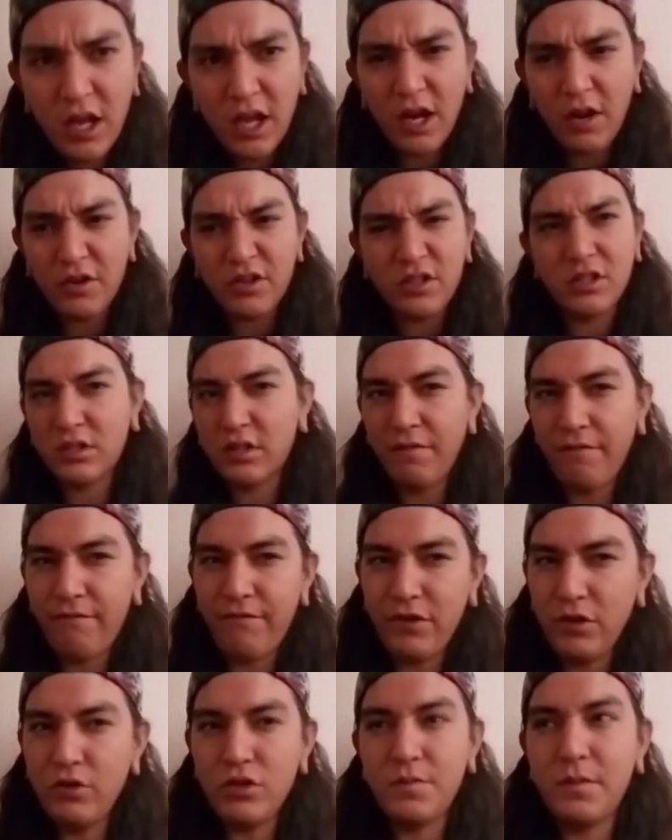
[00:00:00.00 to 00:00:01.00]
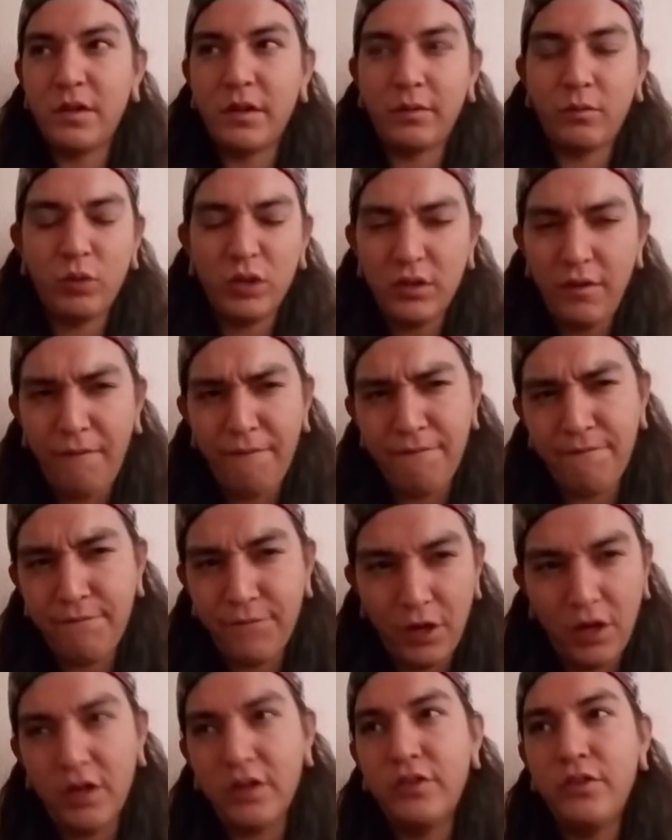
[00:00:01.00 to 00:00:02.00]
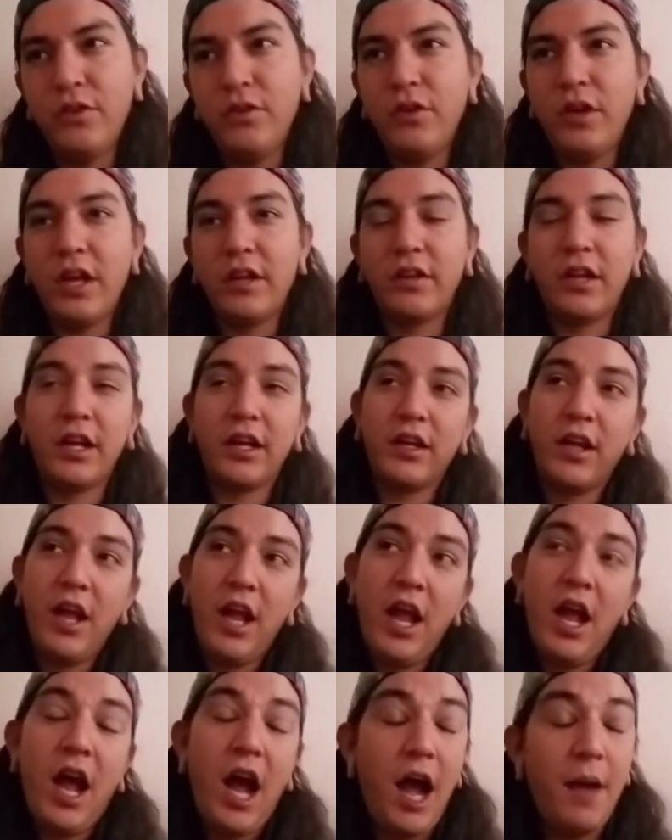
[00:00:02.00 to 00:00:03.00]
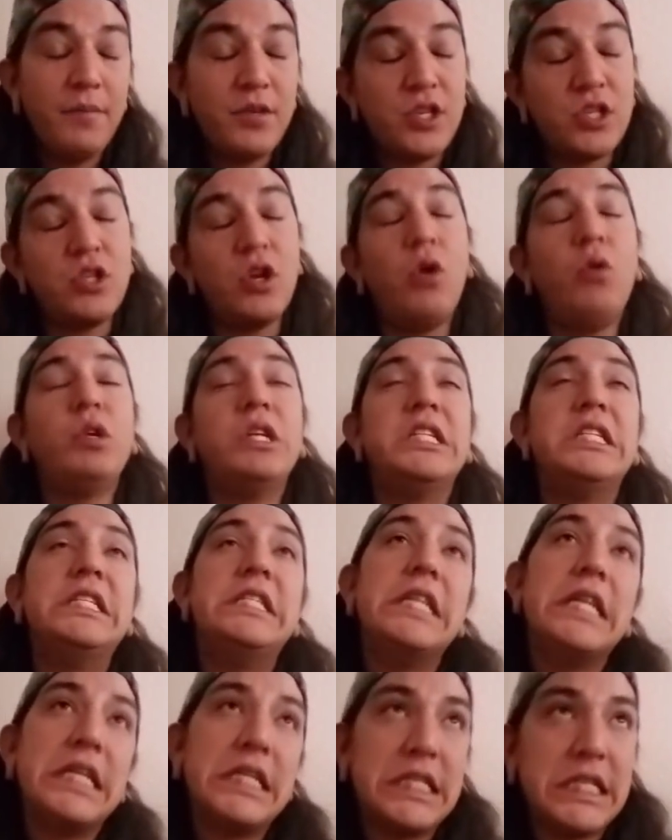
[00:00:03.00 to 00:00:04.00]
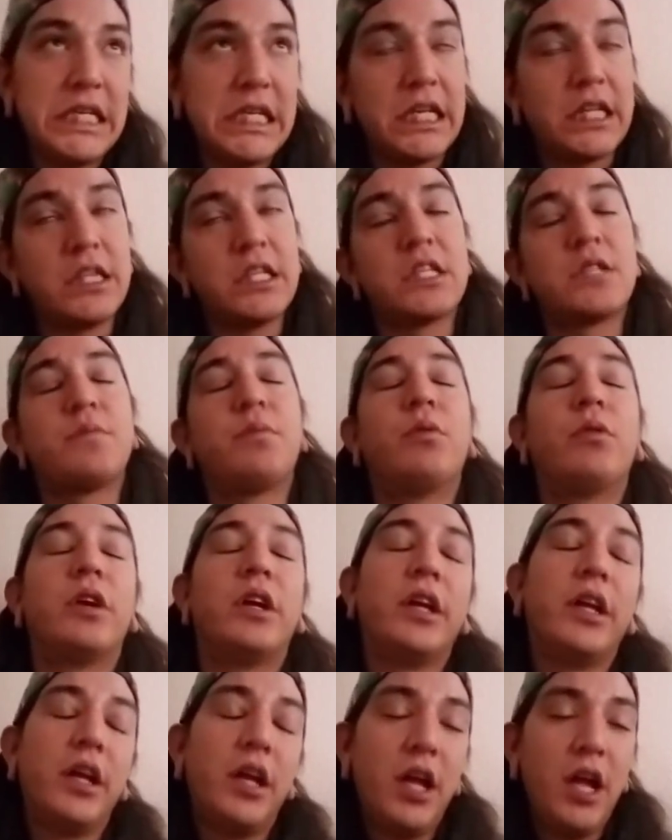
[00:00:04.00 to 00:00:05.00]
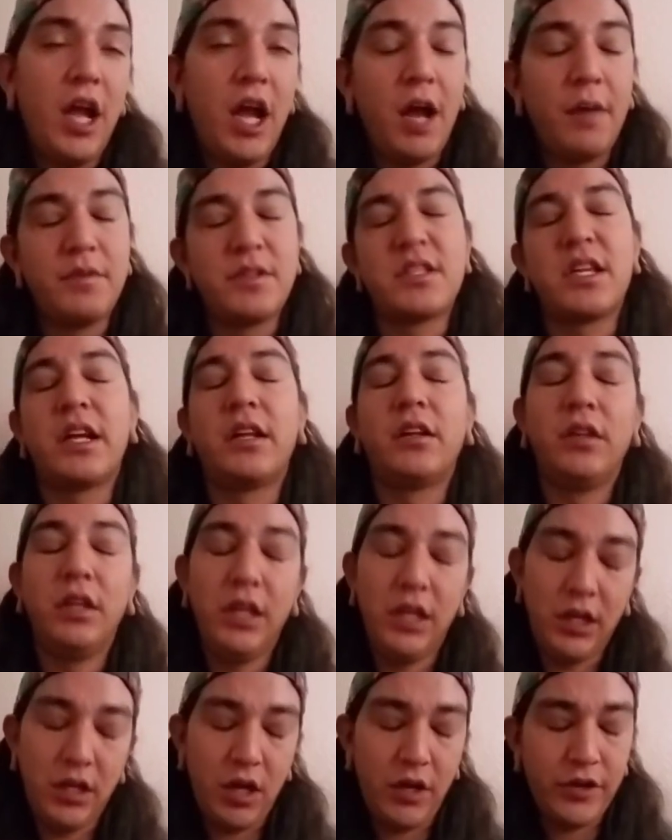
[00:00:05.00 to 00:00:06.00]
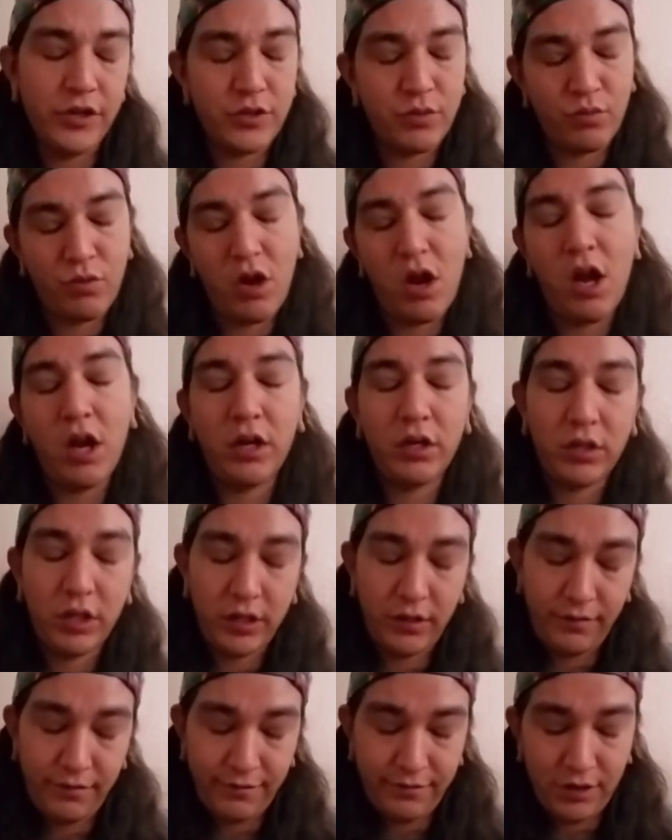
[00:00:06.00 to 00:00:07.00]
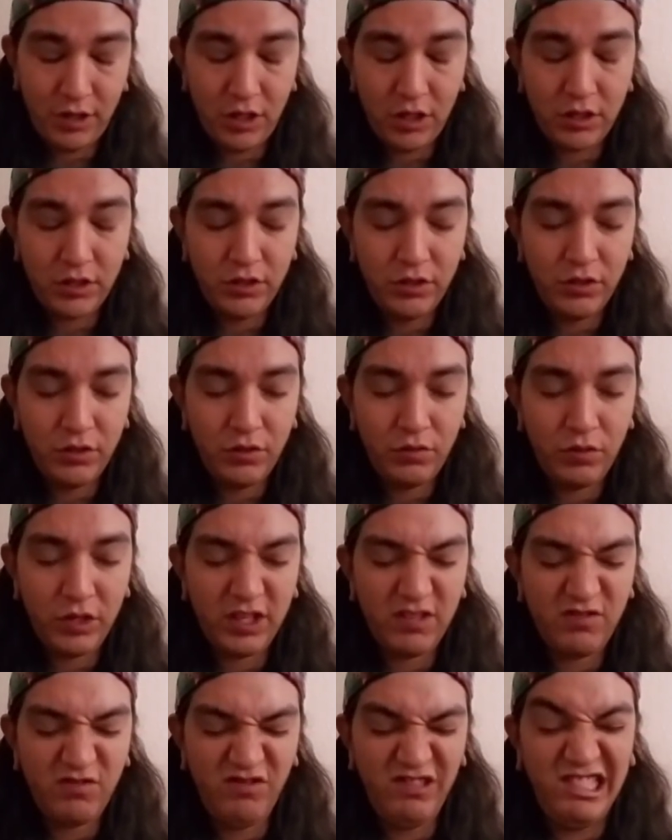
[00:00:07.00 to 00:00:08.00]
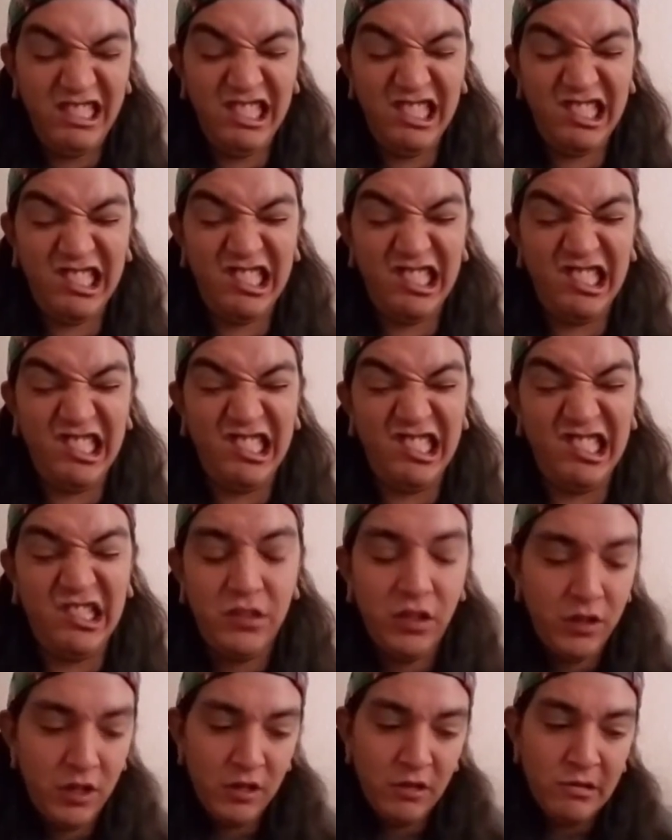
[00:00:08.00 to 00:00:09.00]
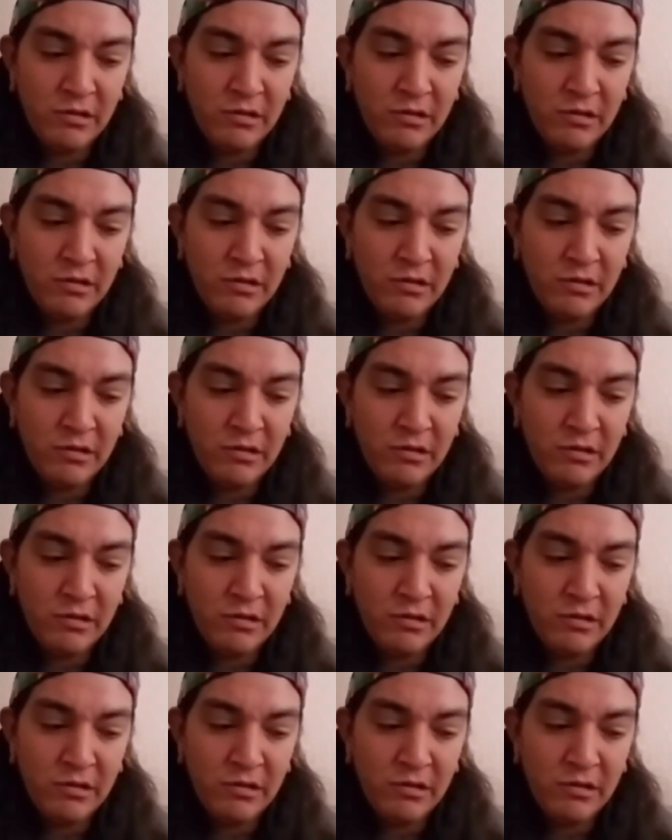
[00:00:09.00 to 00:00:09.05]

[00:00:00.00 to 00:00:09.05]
And I was just confused, me like, what the fuck, dude? And like, I'm so dizzy at this point I'm just like leaning on this rock, like fuck, dude, like like